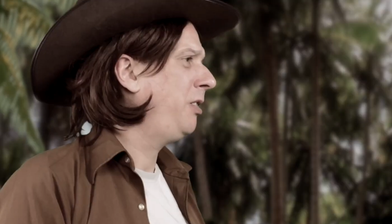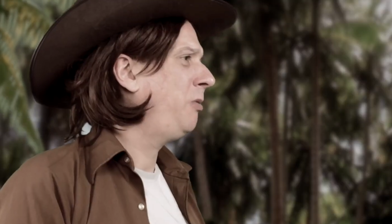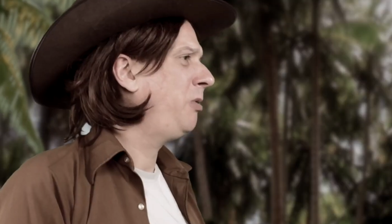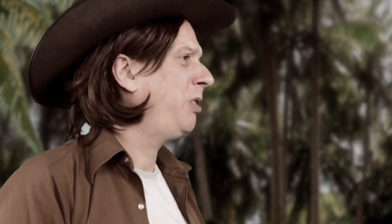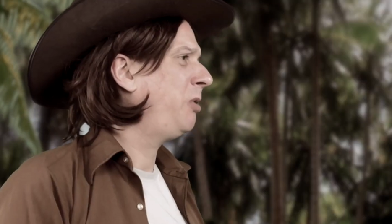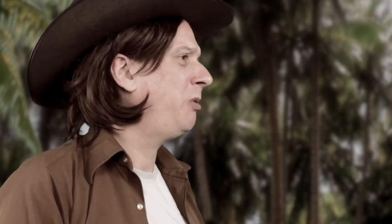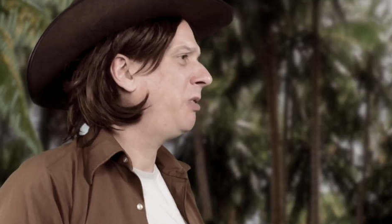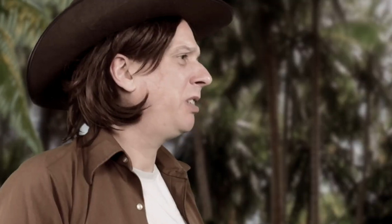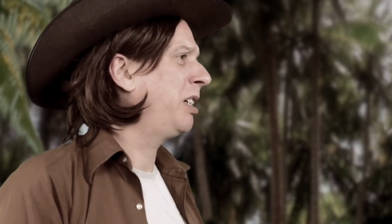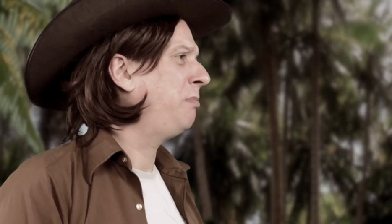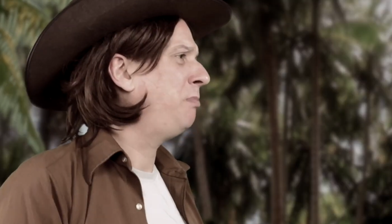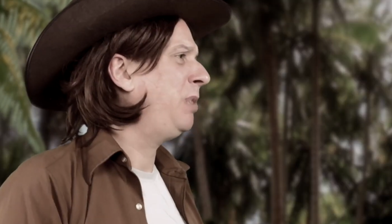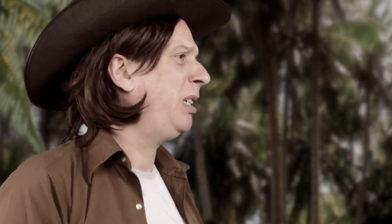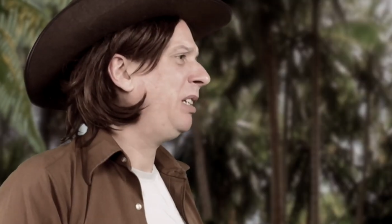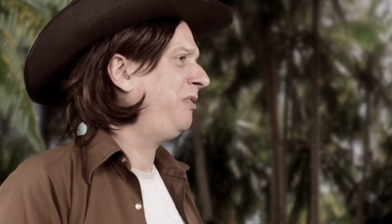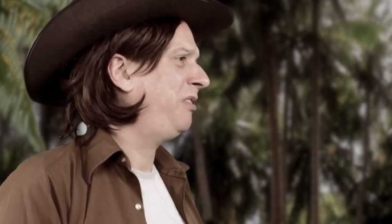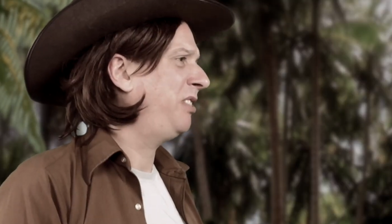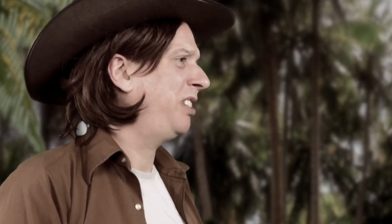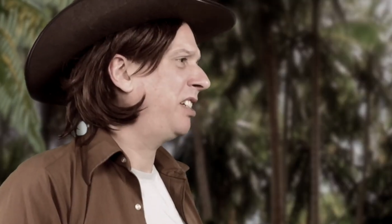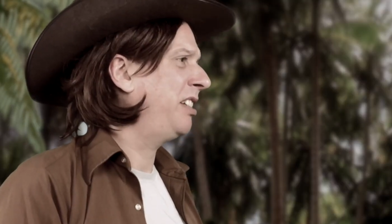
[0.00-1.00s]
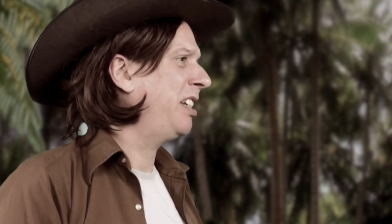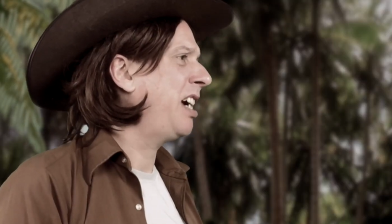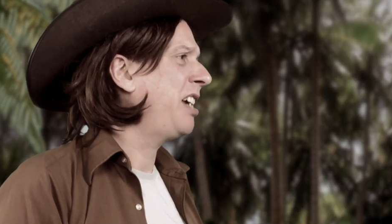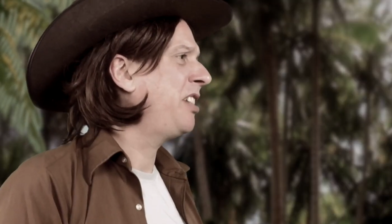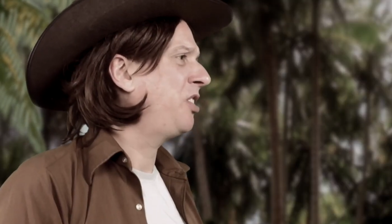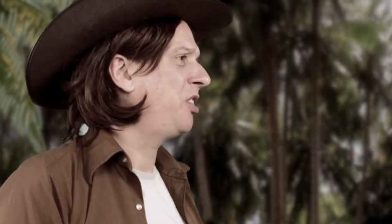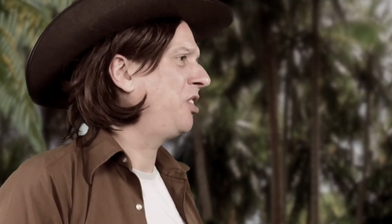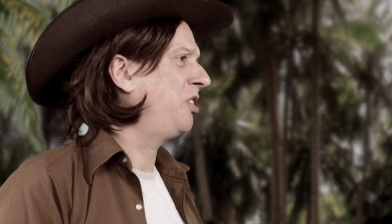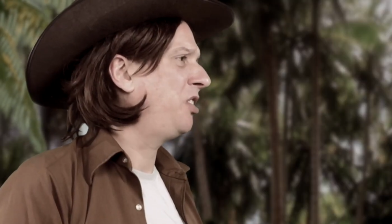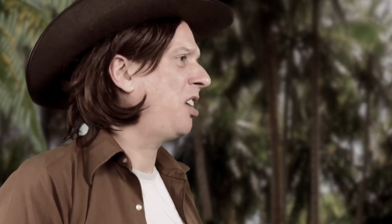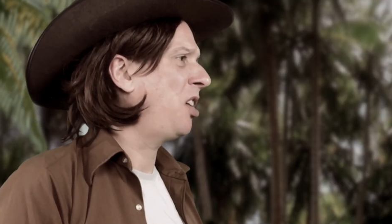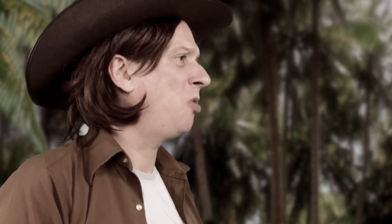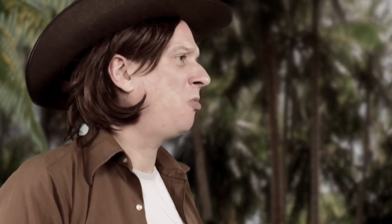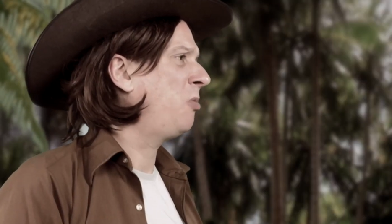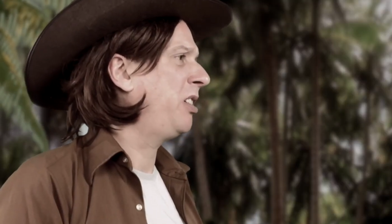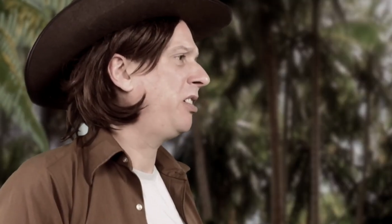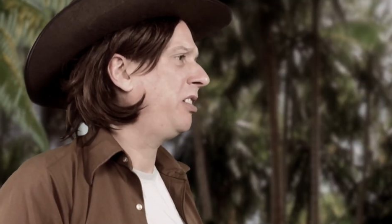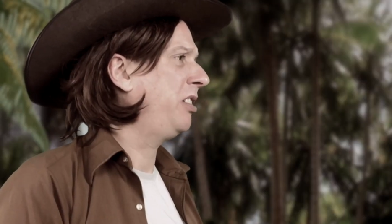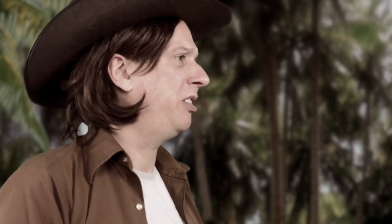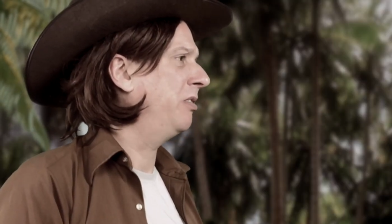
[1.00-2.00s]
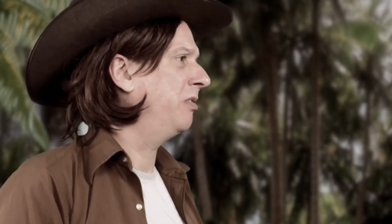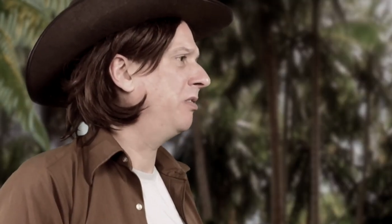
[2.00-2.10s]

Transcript: You were doing a bit for the nature show, weren't you?